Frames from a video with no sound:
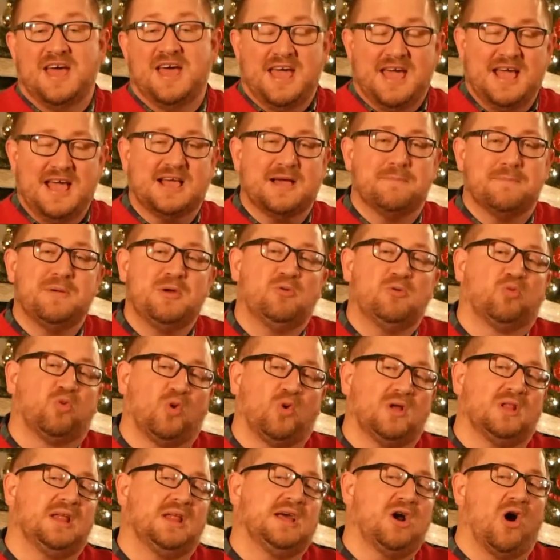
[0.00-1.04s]
it can be
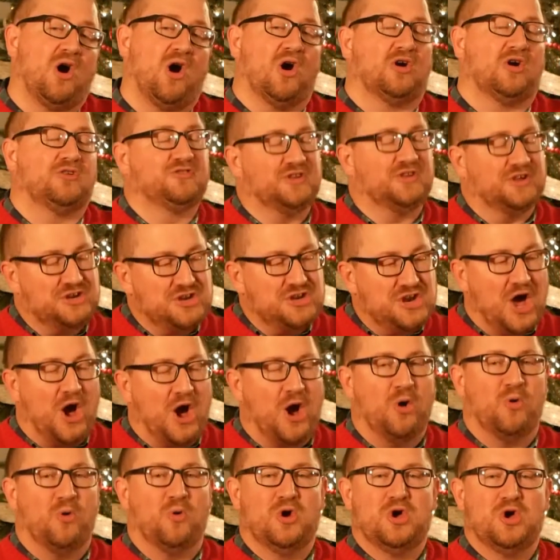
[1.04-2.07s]
really hard to
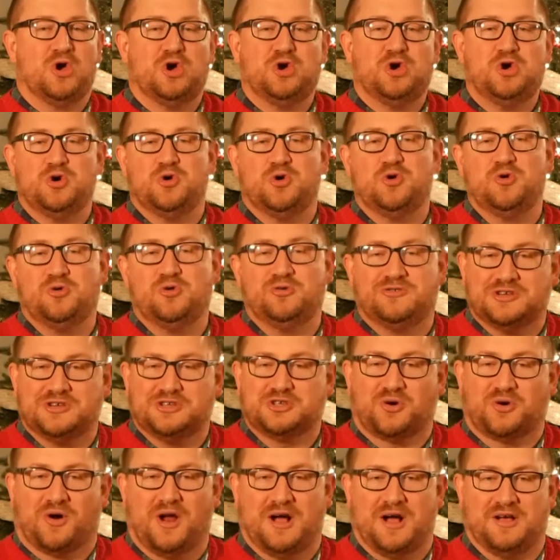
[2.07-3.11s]
know who to
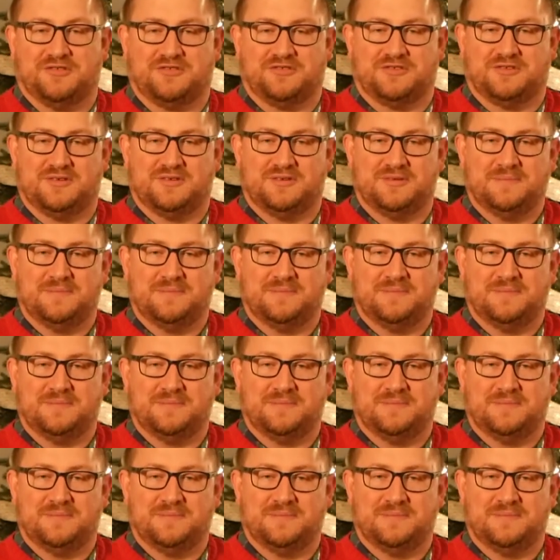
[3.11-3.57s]
trust.